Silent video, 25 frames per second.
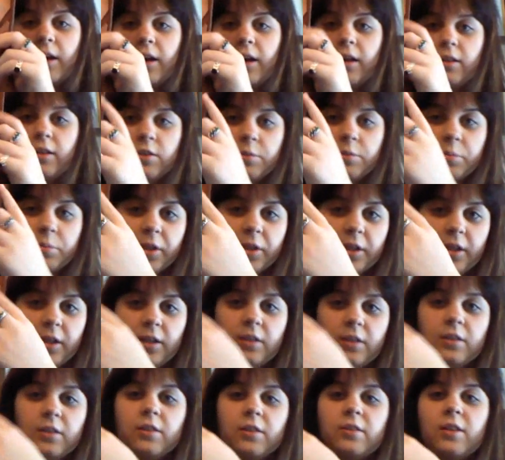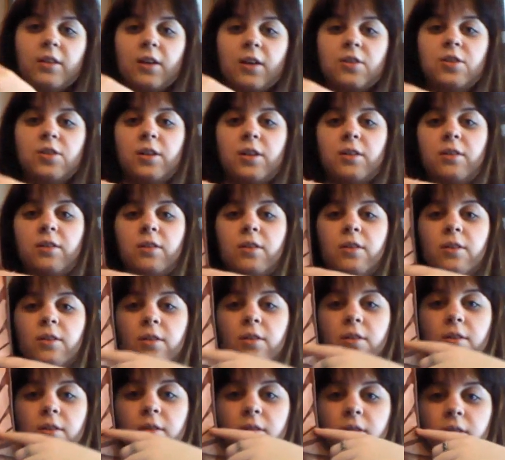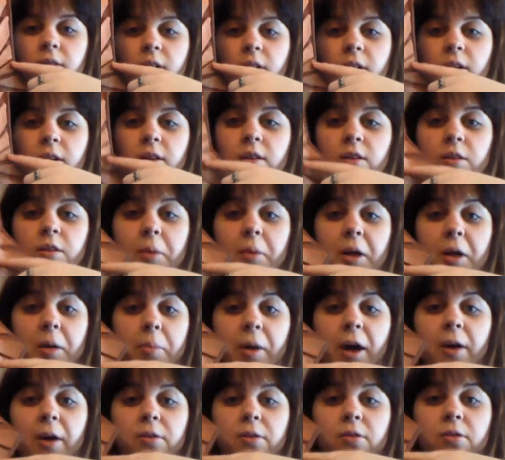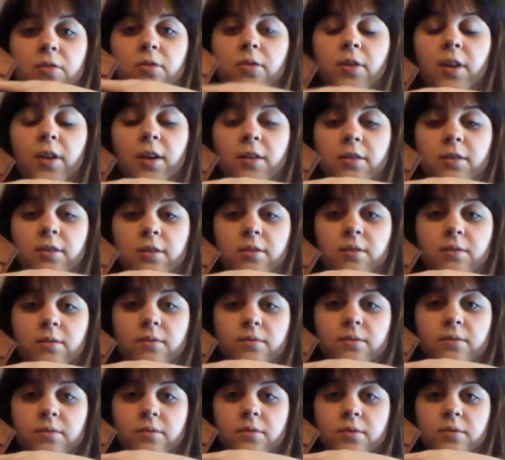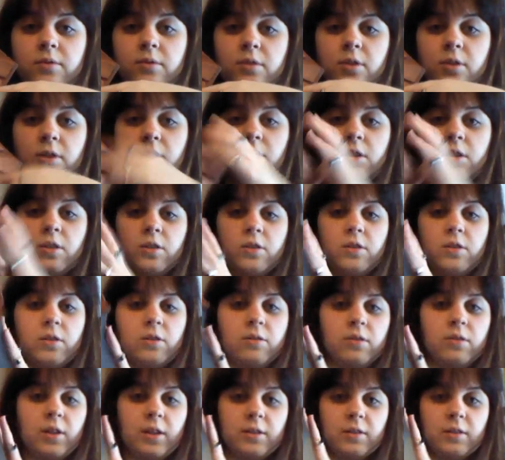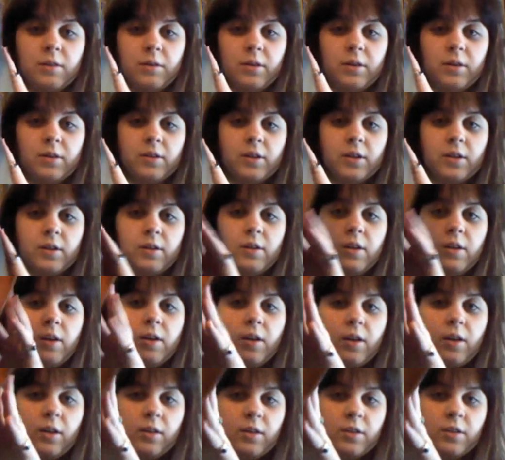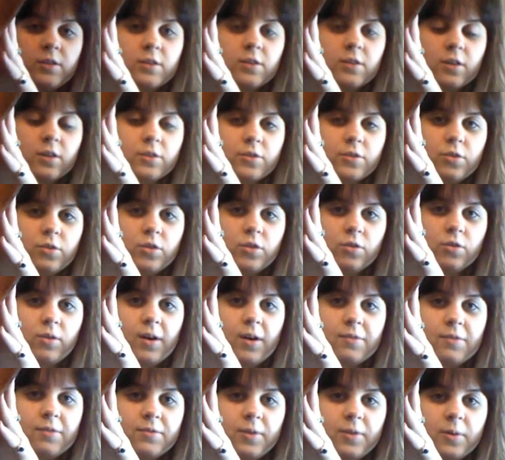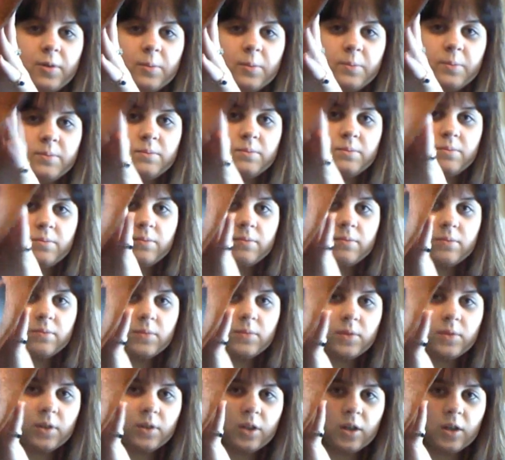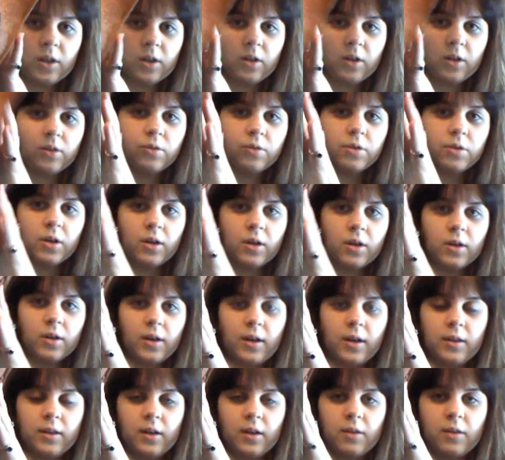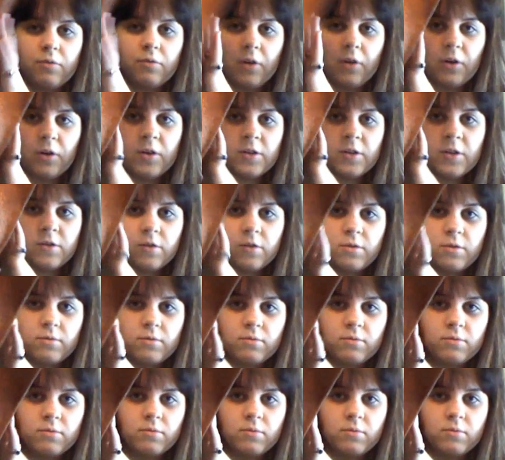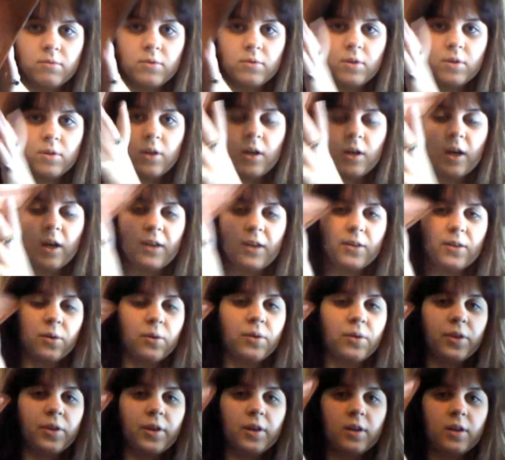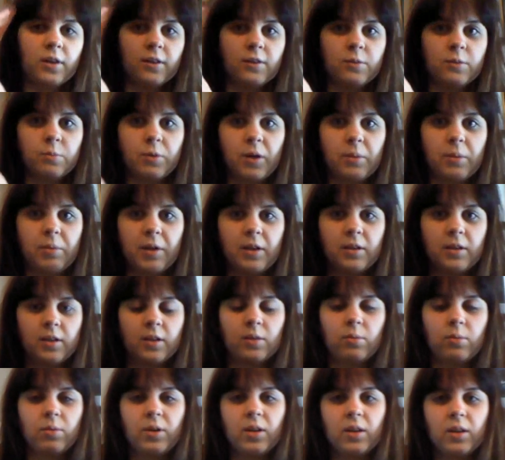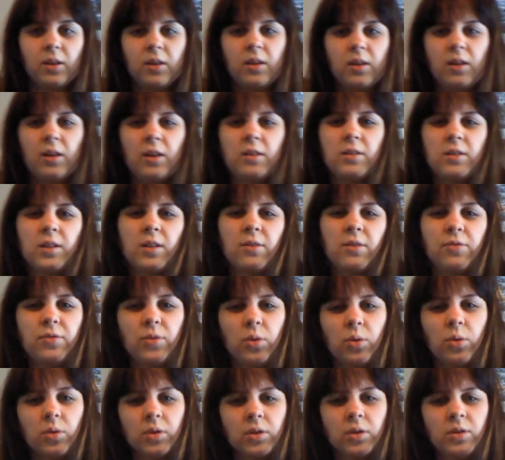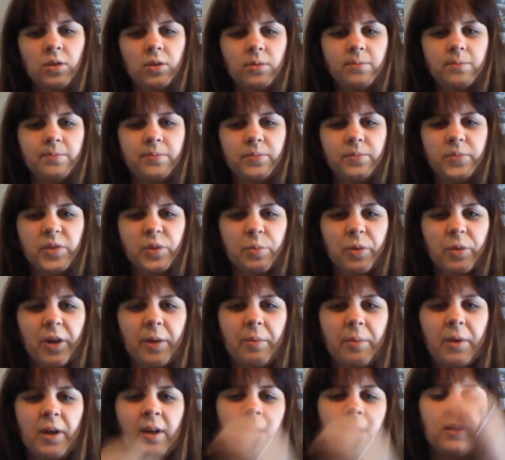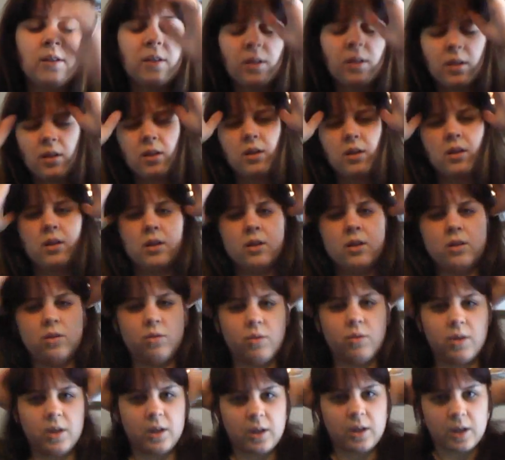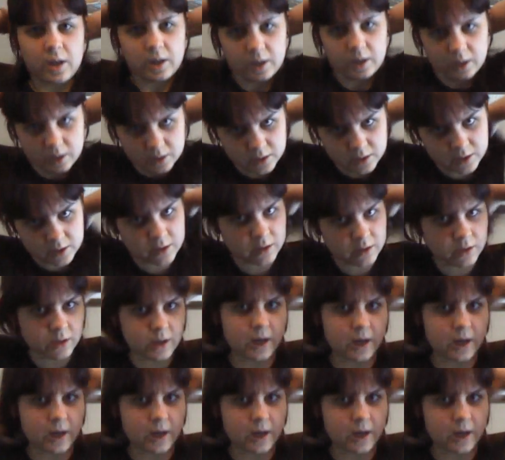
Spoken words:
and split it into sections to make a pattern for this. So that's how I got that. This is also just craft foam glued on and then varnished. And the whole thing is spray painted with, it's like a floral spray paint. You can get it